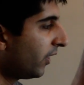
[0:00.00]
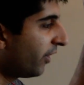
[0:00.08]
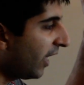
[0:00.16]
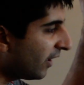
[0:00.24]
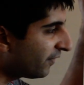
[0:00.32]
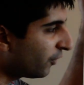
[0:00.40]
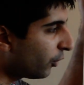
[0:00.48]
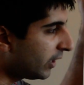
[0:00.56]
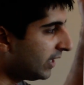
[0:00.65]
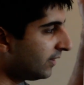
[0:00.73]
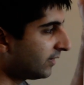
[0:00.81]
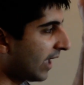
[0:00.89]
Therefore,
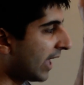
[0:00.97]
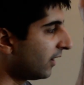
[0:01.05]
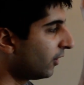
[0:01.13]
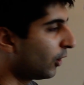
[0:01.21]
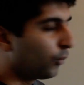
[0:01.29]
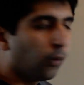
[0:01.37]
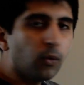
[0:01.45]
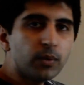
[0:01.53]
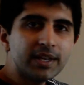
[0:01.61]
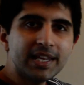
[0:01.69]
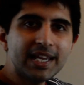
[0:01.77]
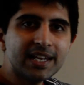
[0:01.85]
he said, what we
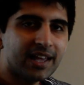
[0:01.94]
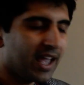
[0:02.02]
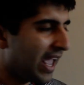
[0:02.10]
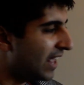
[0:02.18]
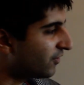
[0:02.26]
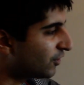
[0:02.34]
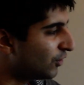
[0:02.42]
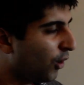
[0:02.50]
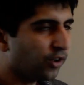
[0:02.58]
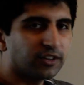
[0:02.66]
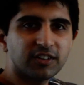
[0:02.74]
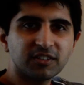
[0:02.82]
need is
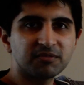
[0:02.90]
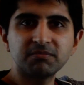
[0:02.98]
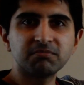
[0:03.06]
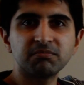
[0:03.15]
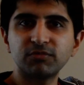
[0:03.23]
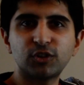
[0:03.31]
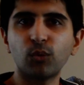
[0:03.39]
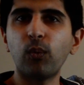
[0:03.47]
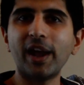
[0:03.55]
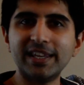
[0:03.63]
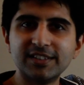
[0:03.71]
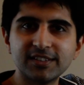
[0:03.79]
not to
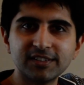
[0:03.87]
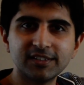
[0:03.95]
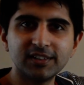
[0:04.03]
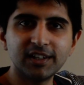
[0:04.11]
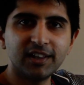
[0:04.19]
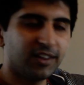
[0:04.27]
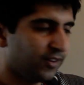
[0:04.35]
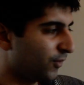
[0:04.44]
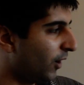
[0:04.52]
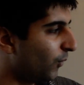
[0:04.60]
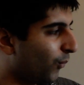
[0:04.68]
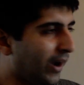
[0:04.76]
wait.
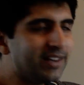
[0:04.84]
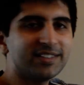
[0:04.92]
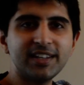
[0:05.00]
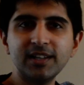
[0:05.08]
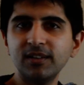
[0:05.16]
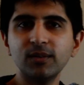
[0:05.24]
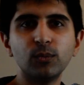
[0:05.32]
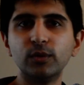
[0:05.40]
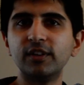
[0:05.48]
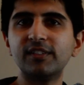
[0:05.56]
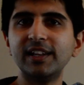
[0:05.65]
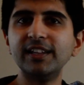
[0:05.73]
Right? Waiting will
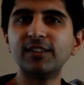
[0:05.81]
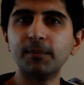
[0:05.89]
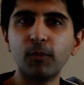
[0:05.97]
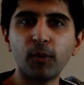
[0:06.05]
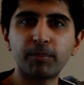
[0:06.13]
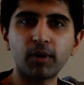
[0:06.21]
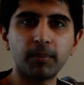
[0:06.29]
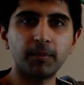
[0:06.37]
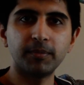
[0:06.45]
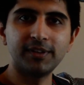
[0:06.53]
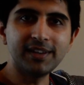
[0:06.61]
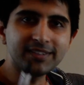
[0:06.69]
just lead to more
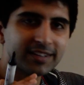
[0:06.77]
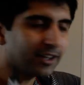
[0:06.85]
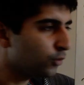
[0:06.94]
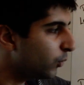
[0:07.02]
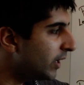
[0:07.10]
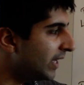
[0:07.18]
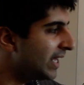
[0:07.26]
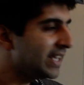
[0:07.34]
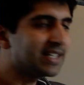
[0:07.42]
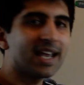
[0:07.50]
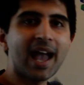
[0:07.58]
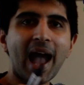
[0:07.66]
problems. He says we
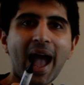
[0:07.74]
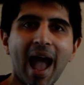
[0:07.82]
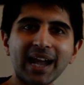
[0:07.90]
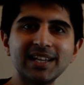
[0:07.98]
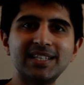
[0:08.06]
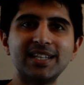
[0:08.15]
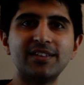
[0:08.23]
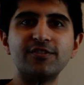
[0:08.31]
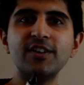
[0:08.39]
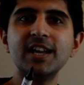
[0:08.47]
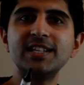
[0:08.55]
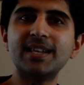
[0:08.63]
need active. active
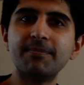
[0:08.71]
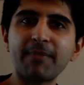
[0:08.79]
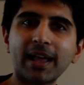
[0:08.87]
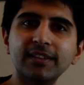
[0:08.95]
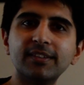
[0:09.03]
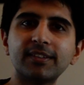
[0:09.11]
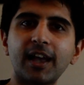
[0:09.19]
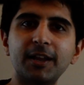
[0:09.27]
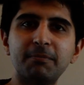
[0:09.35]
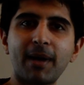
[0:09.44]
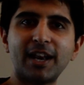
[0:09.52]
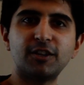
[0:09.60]

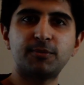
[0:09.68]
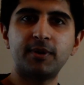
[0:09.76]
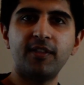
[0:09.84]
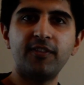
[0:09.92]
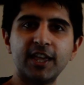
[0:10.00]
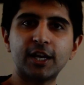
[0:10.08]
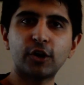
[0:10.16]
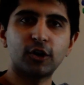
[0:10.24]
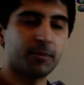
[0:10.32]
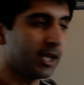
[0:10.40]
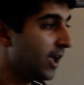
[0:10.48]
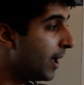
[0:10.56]
demand-side management
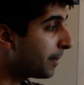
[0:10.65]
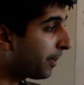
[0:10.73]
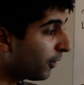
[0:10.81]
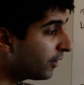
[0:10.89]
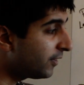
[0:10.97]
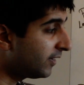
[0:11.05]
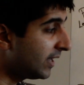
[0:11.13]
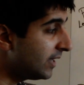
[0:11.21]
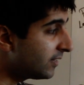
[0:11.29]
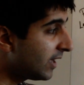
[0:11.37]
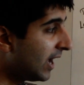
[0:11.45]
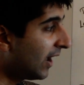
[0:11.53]
economy.
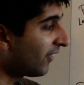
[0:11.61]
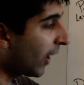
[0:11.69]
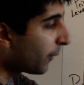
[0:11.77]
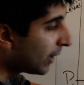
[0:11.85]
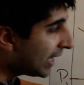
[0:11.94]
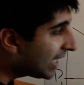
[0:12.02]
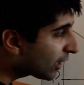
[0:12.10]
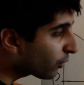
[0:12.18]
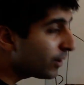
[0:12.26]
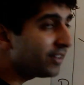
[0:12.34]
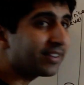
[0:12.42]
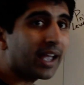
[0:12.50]
Policies that will
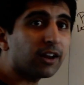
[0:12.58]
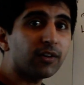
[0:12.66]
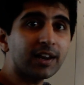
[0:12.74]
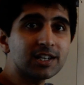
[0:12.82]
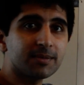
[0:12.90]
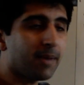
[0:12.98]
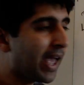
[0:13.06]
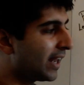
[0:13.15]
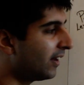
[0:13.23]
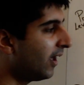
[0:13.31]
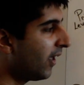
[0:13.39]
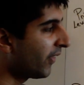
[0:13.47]
increase aggregate
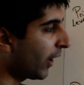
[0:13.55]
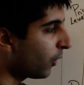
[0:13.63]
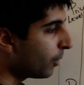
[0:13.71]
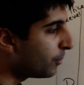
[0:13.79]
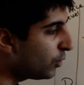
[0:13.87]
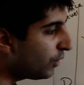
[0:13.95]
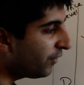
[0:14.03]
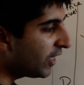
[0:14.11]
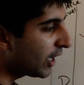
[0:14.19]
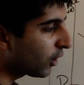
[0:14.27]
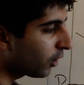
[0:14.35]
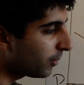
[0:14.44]
demand, that will move the
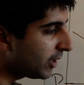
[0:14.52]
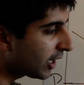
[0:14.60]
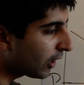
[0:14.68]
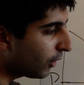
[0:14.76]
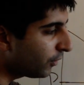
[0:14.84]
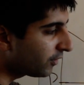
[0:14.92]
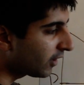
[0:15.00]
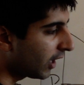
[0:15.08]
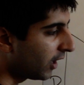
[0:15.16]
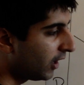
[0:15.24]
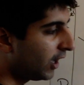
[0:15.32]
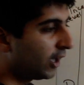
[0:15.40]
economy
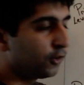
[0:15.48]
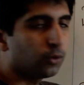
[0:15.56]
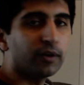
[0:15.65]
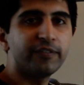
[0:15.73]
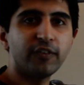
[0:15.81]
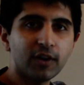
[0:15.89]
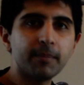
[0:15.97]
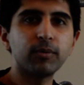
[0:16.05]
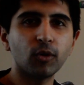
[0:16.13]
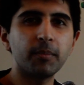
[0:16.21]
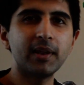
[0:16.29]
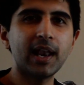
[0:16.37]
closer to our full
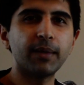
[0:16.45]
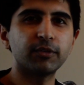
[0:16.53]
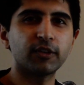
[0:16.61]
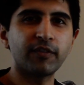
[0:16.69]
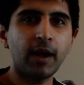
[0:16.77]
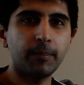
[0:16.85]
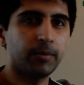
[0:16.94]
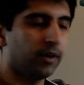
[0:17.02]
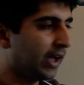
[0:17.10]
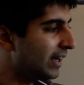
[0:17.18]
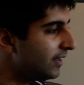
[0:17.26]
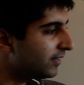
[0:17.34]
employment levels of output.
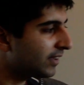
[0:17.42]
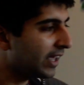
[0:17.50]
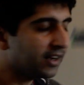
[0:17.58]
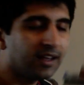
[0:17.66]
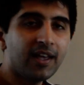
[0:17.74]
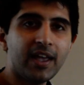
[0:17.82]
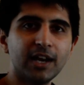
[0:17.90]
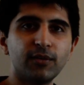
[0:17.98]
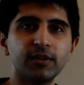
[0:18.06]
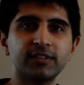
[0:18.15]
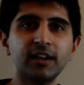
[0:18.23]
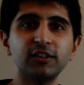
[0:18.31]
And he said, in a
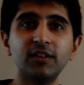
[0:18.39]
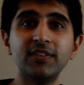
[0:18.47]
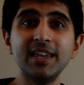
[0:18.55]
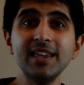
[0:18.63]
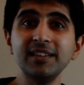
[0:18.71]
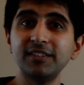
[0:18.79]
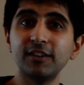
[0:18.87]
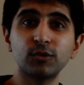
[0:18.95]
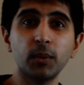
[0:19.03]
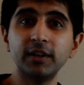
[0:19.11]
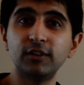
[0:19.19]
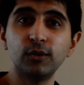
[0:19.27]
recession, the easiest
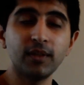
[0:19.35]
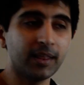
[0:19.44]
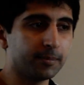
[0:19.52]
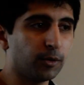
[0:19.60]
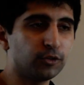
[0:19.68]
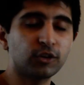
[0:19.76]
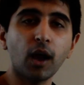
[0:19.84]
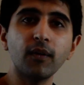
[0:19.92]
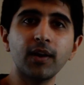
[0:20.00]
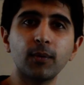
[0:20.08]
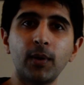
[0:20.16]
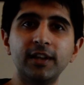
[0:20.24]
way to do that, the most
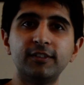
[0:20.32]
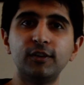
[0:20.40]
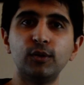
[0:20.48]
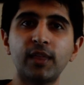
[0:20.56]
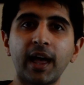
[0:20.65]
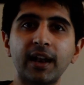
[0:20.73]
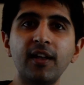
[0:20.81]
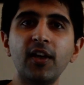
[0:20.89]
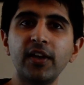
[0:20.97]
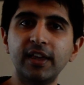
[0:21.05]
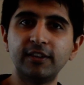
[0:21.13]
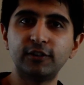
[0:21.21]
direct way to do that,
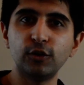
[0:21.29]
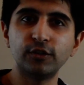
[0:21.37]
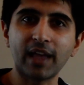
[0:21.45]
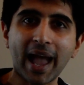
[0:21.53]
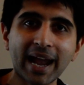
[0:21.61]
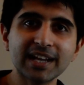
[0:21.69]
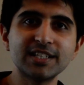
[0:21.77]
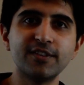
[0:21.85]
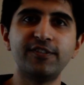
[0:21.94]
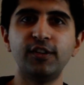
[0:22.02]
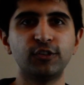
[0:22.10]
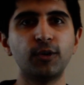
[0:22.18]
is to use active
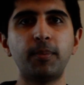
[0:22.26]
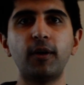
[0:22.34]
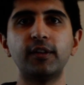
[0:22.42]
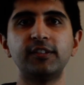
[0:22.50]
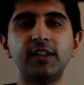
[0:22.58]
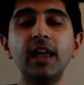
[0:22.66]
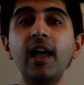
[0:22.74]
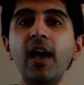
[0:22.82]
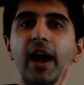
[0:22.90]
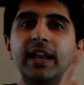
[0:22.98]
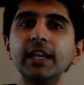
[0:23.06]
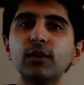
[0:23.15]
fiscal policy,
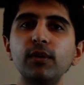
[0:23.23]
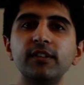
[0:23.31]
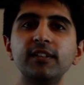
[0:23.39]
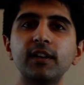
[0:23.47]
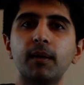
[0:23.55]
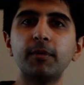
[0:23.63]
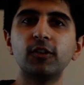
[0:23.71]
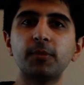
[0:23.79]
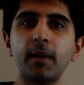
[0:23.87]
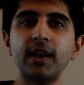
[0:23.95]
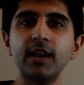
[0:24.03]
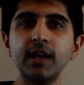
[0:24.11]
an increase in government
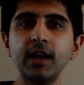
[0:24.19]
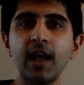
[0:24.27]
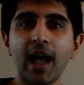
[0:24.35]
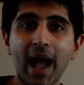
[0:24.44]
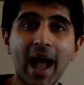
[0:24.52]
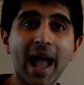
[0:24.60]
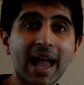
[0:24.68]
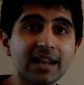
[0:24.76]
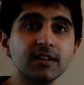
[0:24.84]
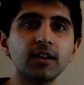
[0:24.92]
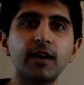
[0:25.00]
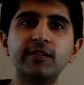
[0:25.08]
spending
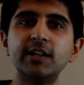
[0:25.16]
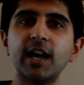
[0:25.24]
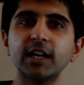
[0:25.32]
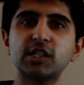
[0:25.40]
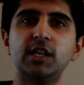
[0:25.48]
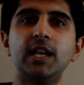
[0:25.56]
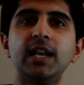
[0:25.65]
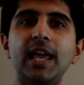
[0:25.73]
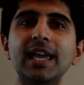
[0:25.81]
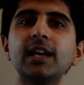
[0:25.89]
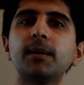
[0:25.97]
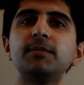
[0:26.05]
and a reduction in
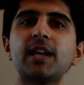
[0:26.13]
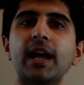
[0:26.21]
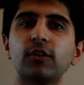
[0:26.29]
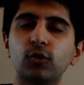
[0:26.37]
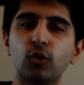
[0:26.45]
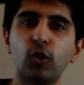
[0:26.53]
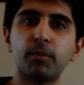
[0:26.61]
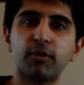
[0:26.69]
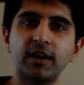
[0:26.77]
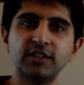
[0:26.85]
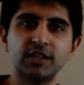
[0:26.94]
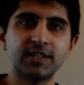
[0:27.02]
income tax or
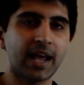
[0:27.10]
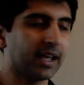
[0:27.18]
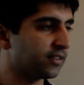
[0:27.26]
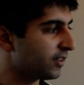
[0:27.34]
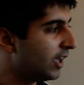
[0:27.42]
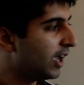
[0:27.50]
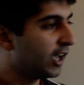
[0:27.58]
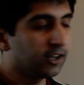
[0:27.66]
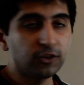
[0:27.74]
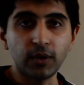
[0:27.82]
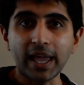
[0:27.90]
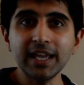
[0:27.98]
corporation tax
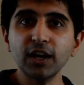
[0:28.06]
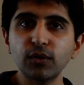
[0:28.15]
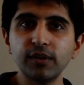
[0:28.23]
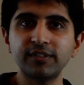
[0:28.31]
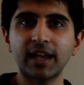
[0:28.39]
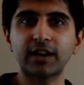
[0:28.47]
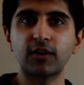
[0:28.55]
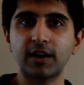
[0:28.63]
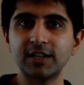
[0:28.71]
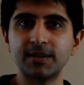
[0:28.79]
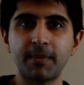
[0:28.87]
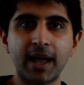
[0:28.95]
to increase
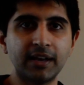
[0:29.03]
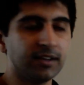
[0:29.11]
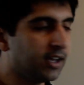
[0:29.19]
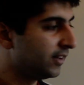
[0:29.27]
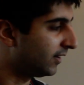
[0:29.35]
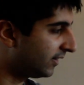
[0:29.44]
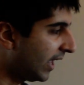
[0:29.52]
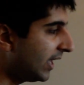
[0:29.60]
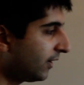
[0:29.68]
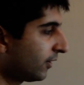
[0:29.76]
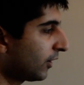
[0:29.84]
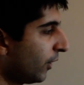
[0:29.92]
aggregate demand to
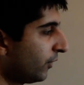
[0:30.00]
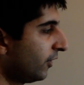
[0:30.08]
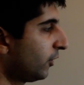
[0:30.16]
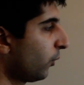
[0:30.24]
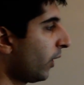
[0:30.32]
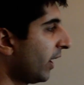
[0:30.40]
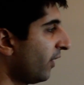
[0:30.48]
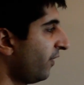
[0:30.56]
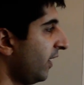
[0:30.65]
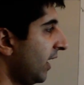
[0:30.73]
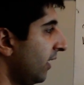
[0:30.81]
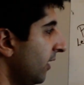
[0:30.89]
take us closer to
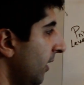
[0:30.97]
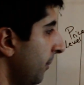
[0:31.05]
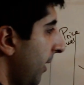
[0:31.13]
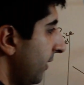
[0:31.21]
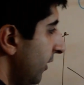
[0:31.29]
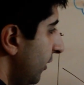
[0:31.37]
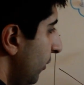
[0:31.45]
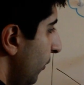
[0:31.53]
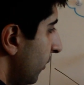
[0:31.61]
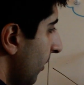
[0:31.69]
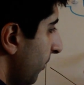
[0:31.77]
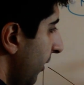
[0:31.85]
YFE, basically to do
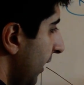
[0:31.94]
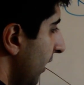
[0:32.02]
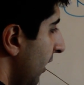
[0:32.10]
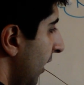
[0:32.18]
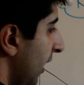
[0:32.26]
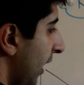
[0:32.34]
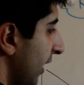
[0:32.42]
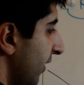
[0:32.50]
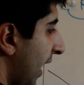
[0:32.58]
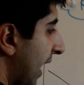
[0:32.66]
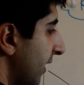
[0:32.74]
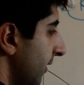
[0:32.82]
something like
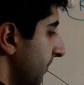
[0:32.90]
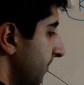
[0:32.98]
that.